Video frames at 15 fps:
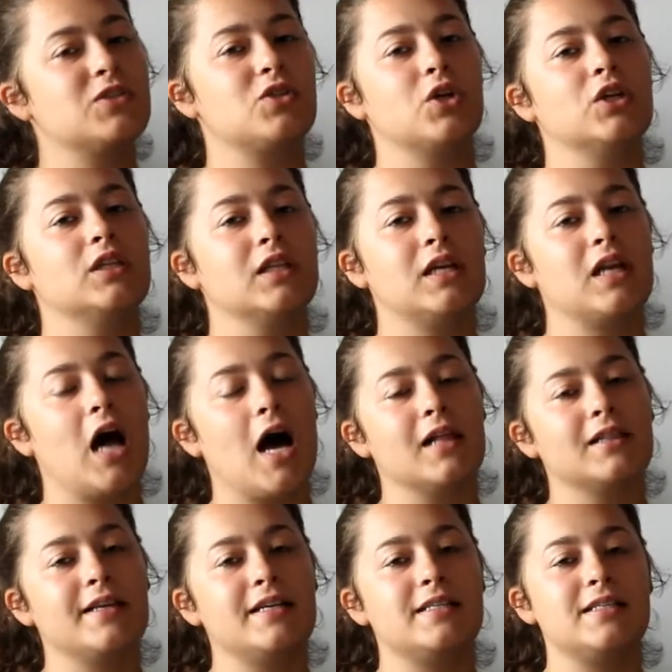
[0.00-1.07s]
but certainly
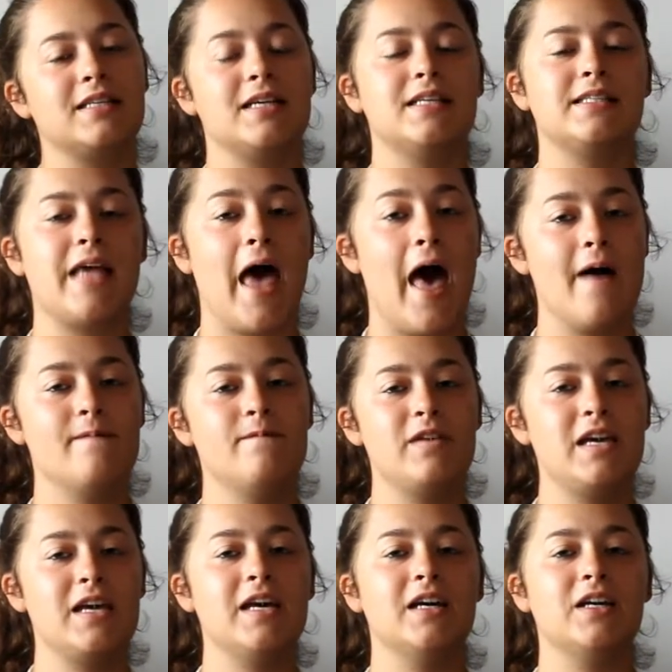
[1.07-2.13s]
not least is
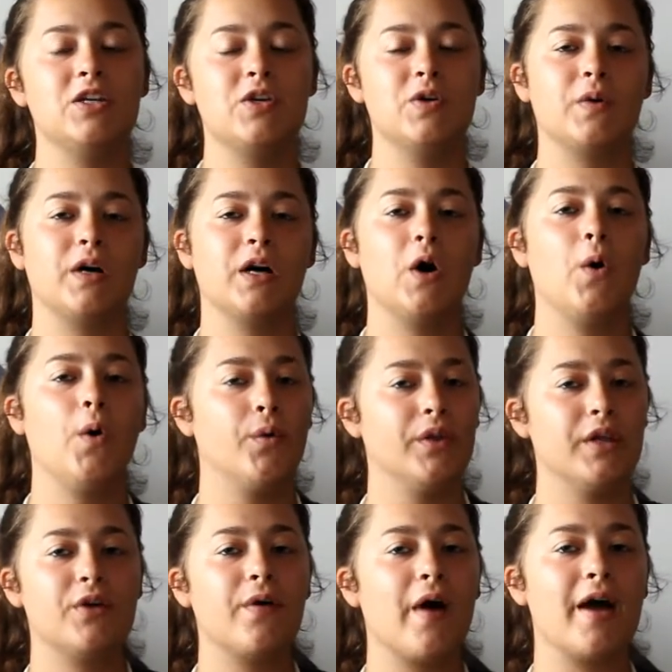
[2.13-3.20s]
Envy, your
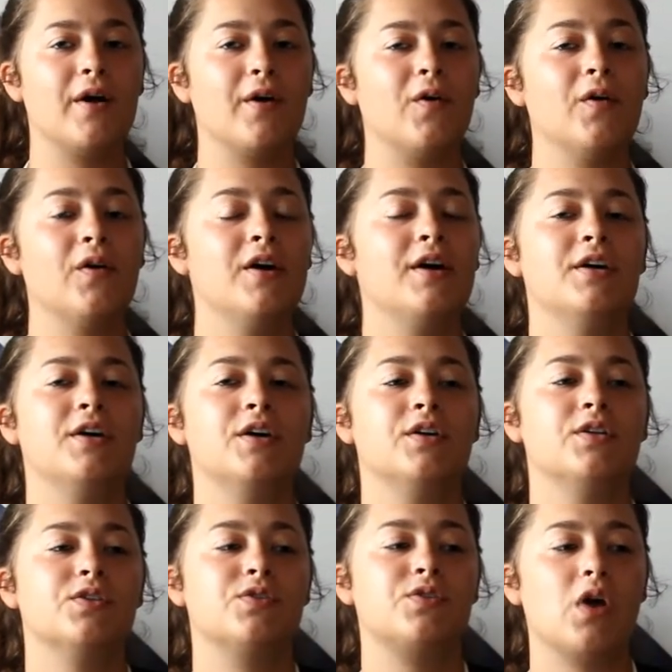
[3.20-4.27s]
holy grail.
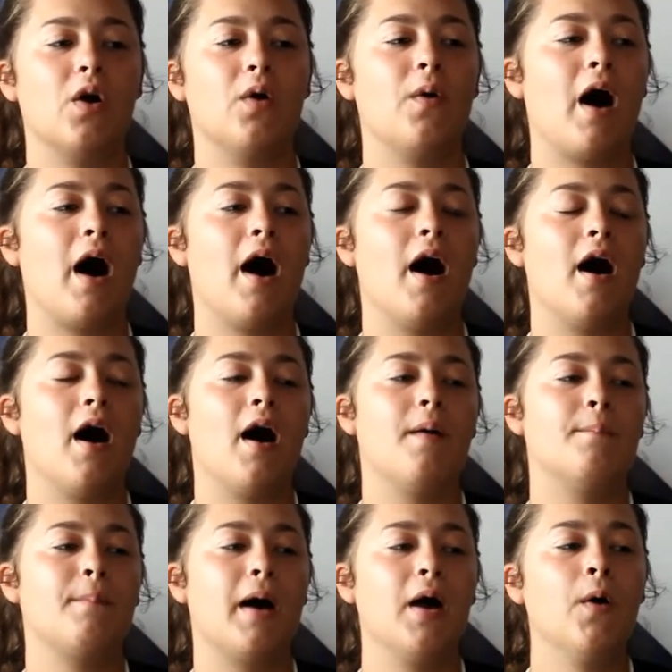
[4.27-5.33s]
So
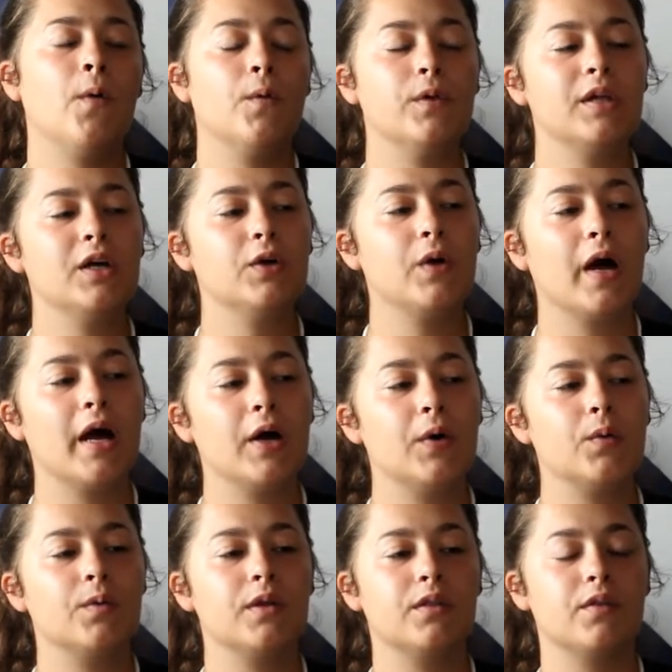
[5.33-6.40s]
my holy
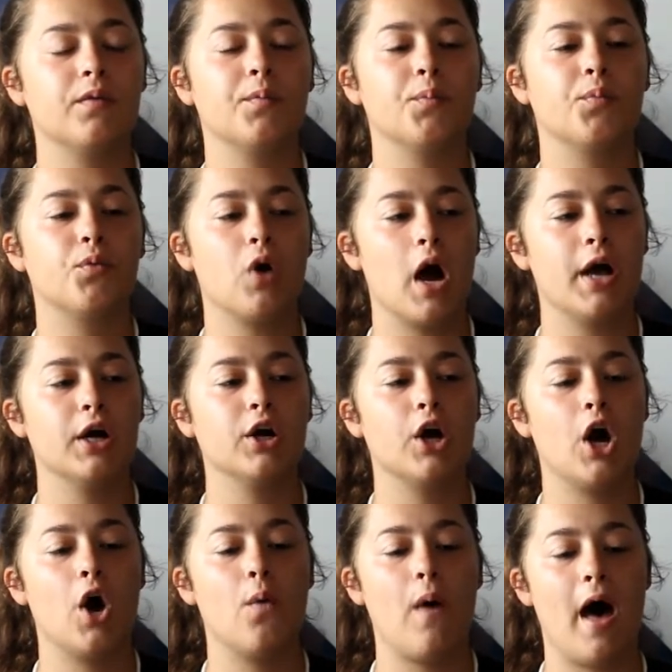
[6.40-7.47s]
grail with Breyer
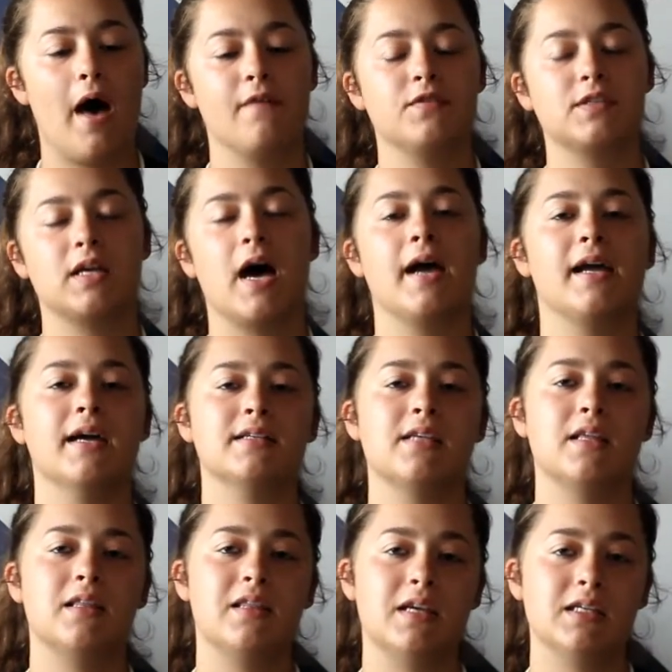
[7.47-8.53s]
OFs, I guess
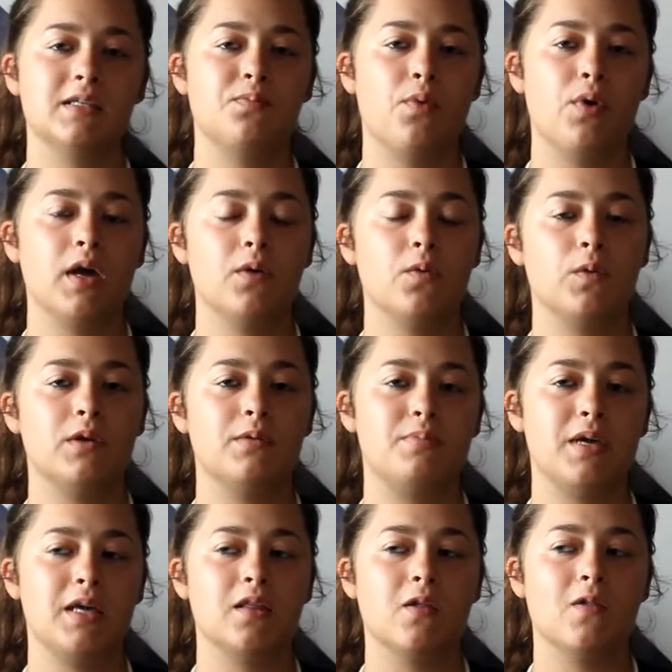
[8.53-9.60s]
at this point, would
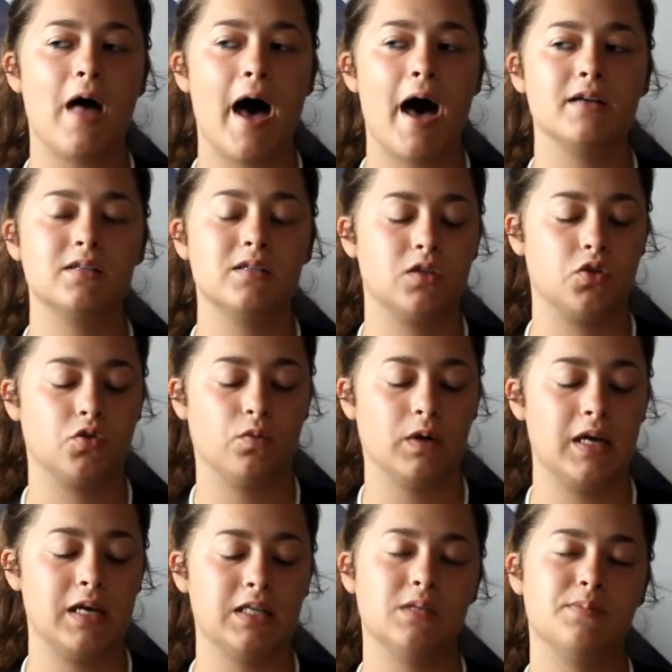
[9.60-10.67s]
be the last
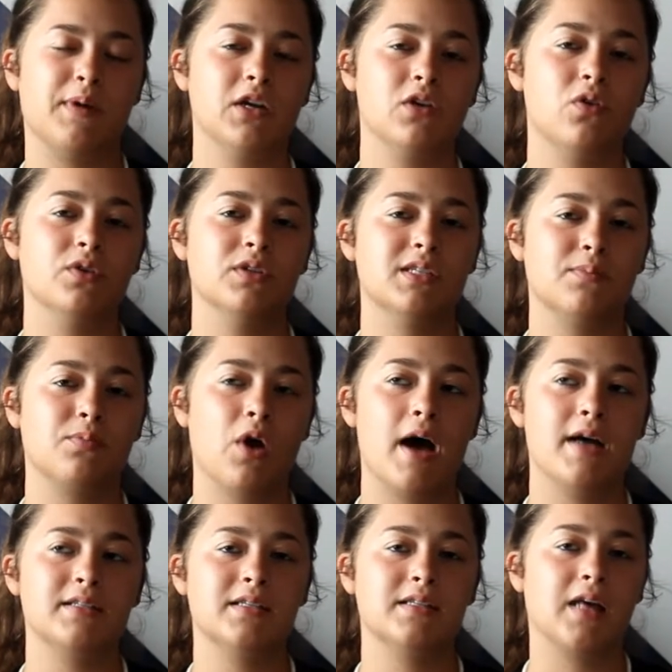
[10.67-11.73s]
3 Spun Gold
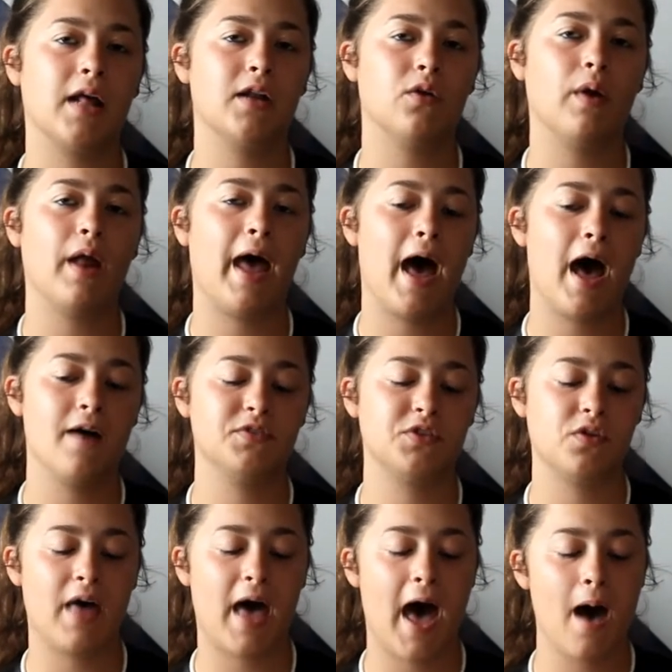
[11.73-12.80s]
surprises that I don't have.
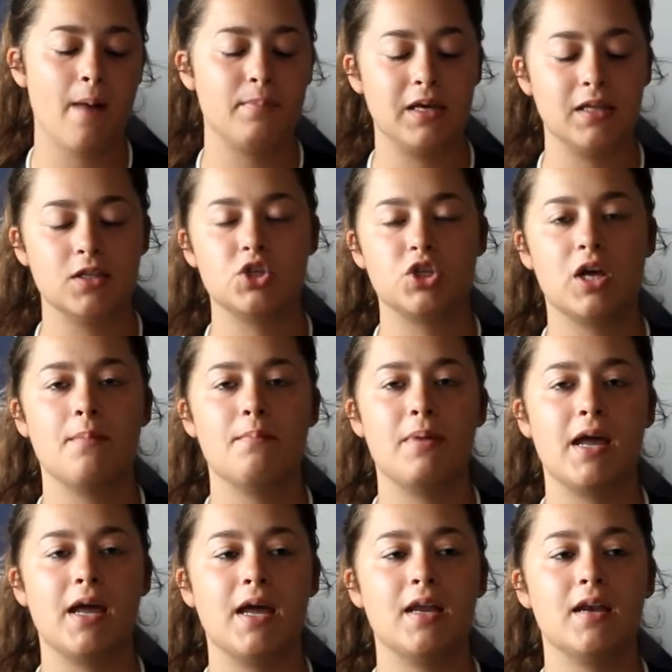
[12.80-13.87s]
So the Appy, the
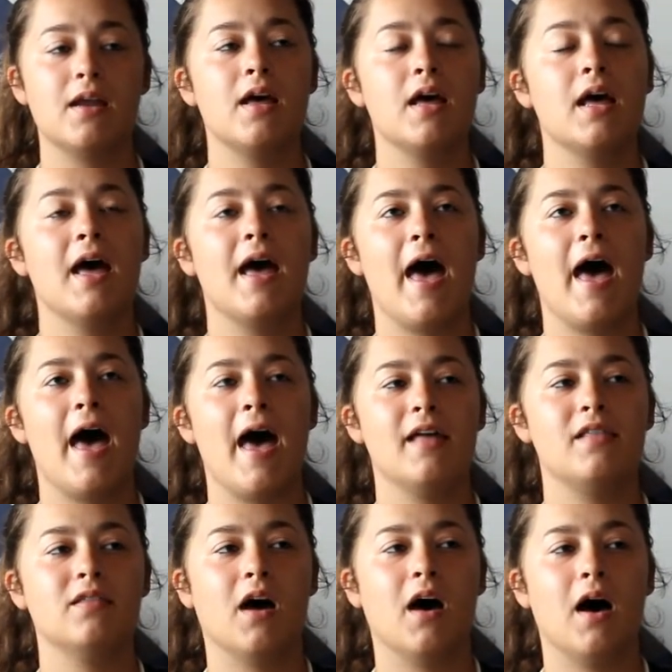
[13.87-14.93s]
Champagne,
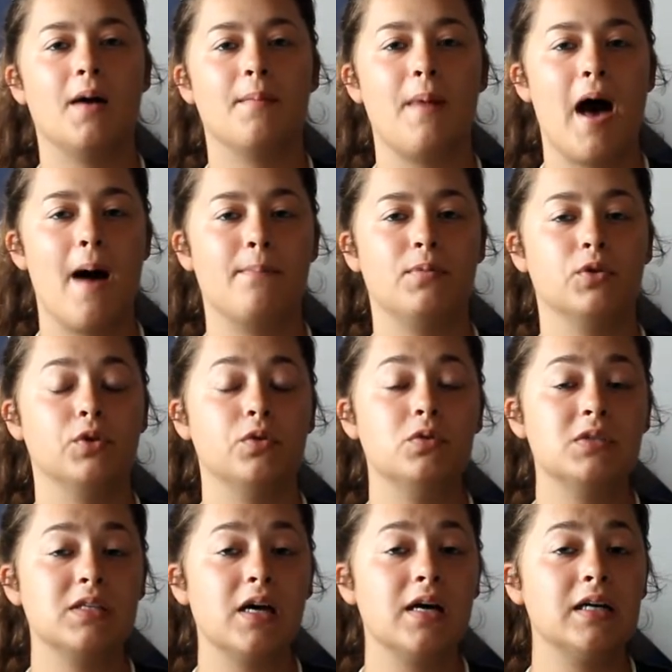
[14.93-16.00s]
and the
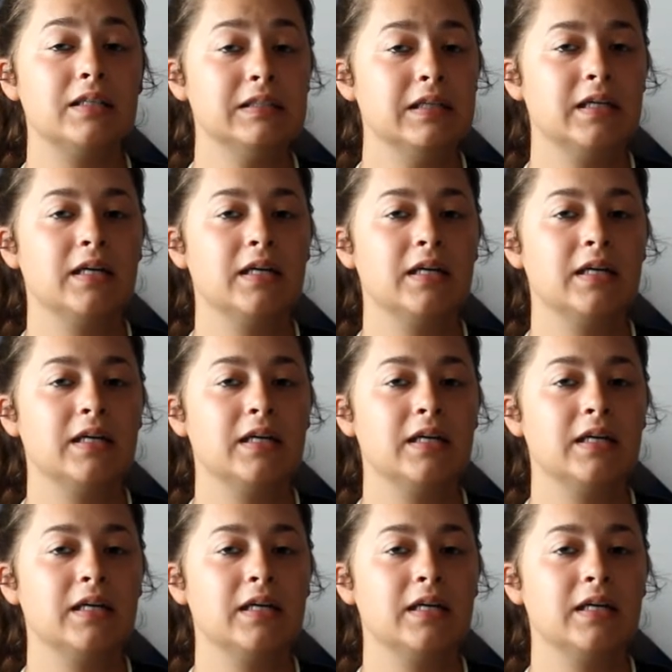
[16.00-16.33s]
Appaloosa.